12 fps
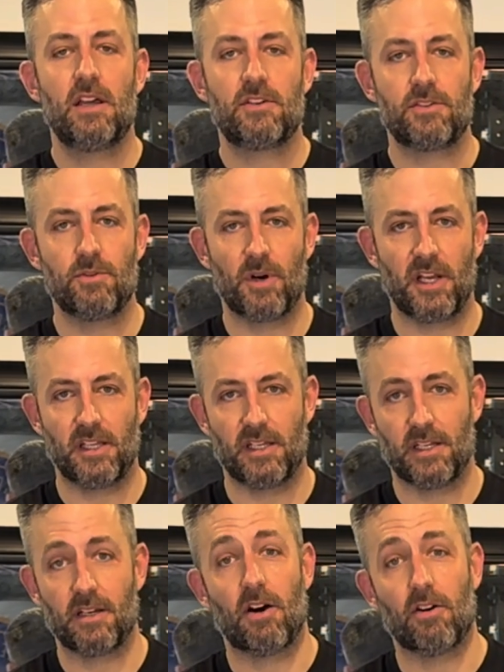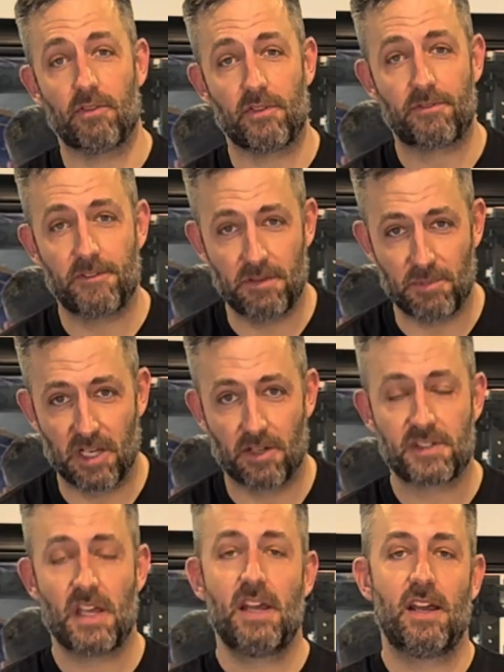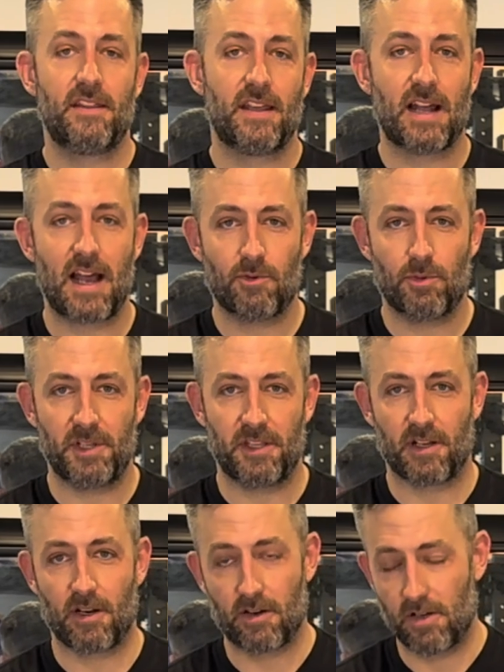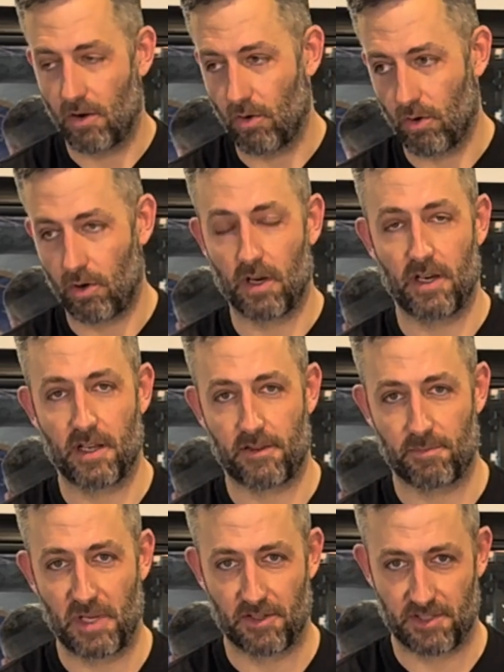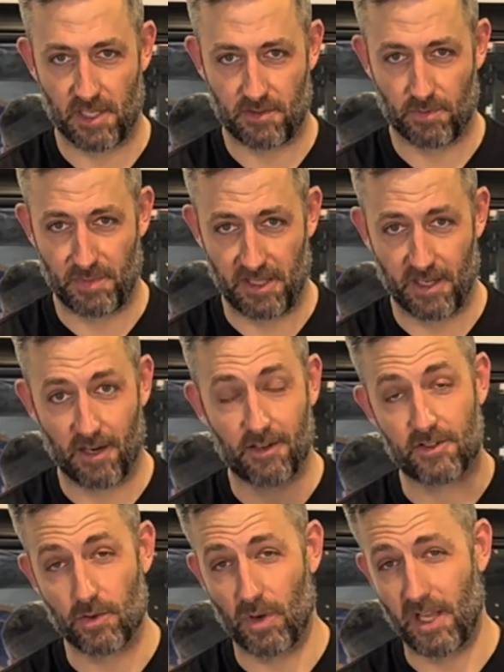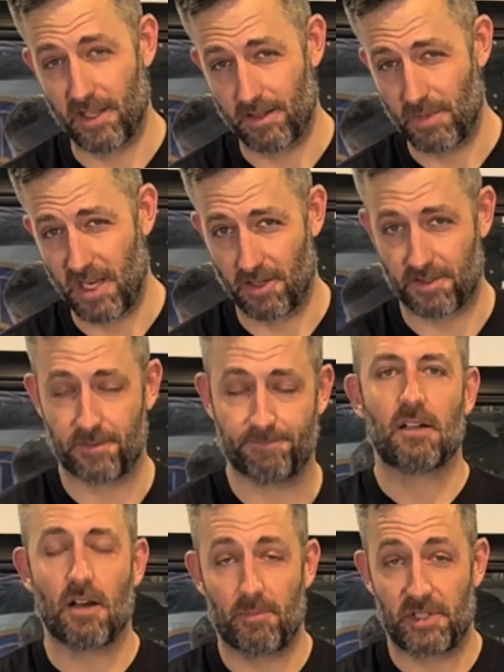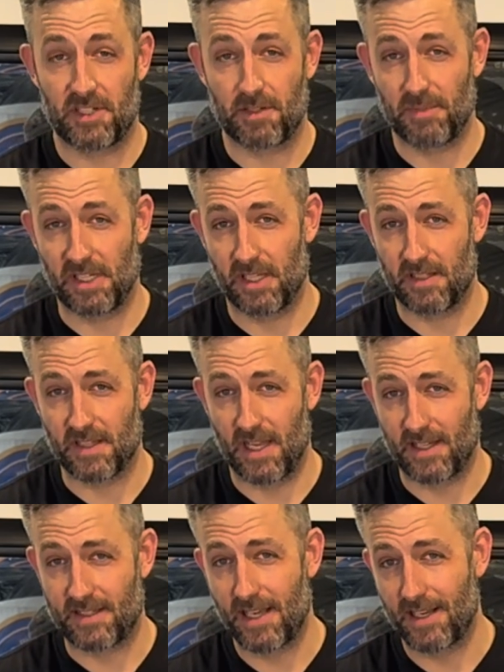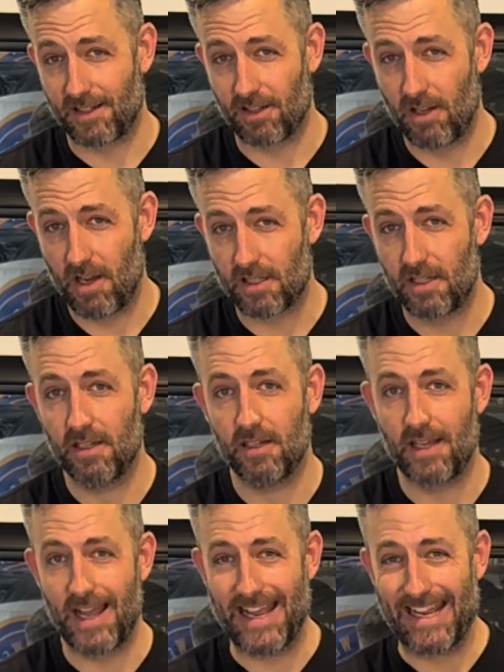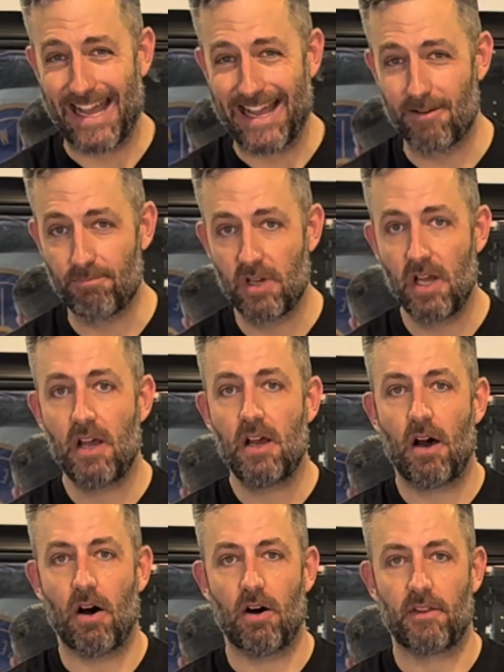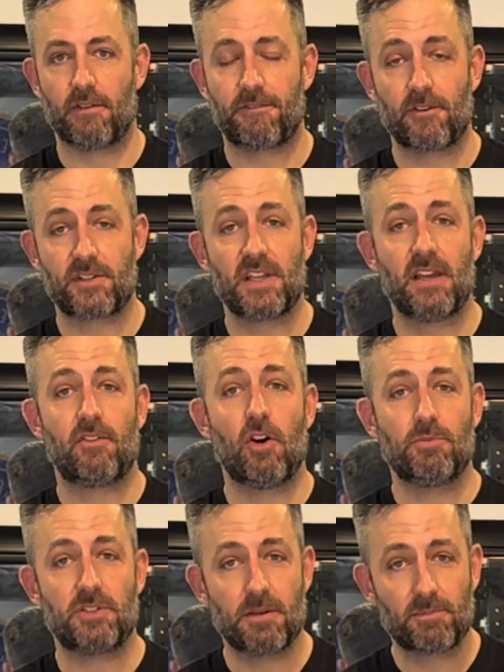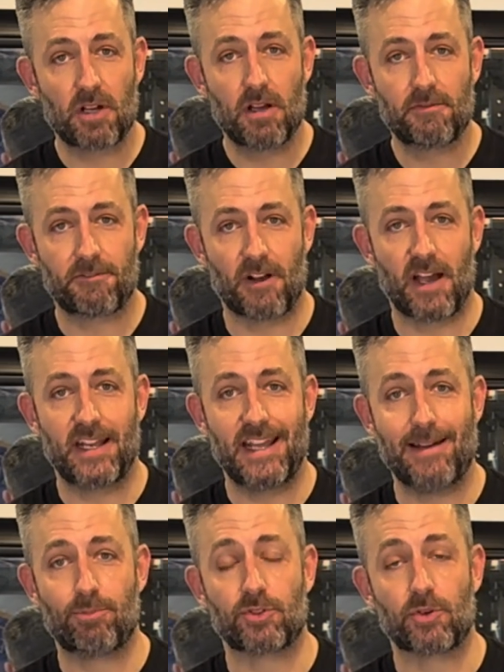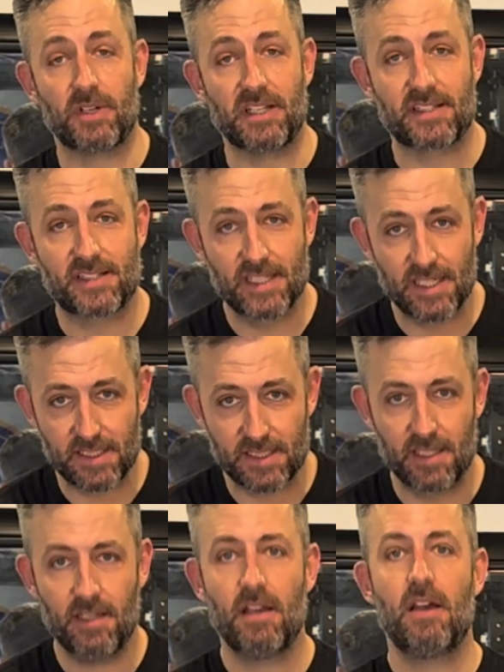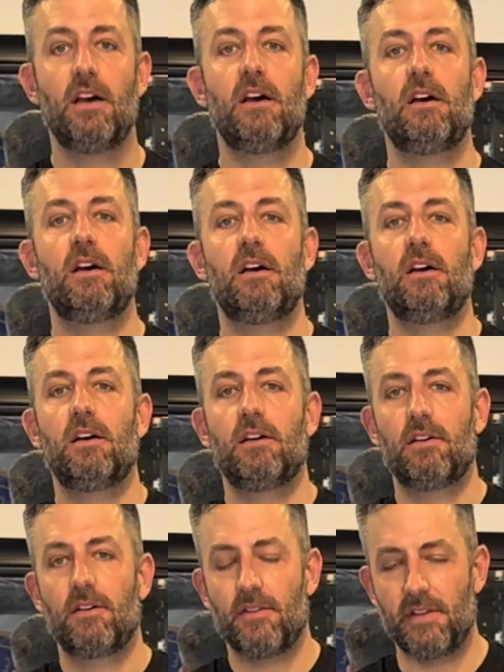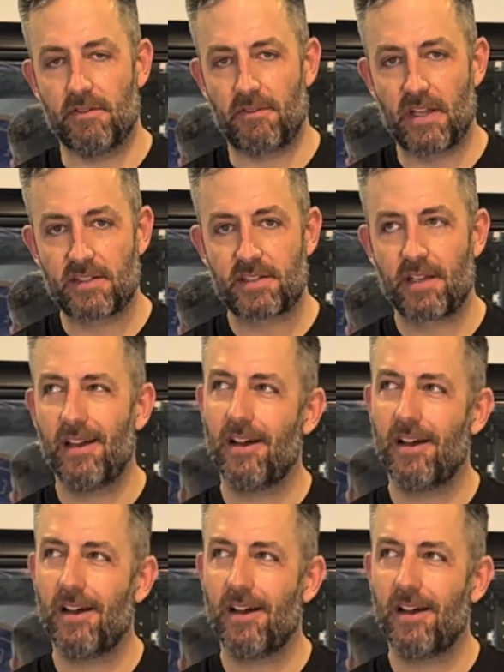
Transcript: to weigh in all of the females, and then I will be there, or another male judge will be there to weigh in the males. Competition begins at 10 o'clock a.m. on the first day of HomeGymCon, Friday, April 26th. The event,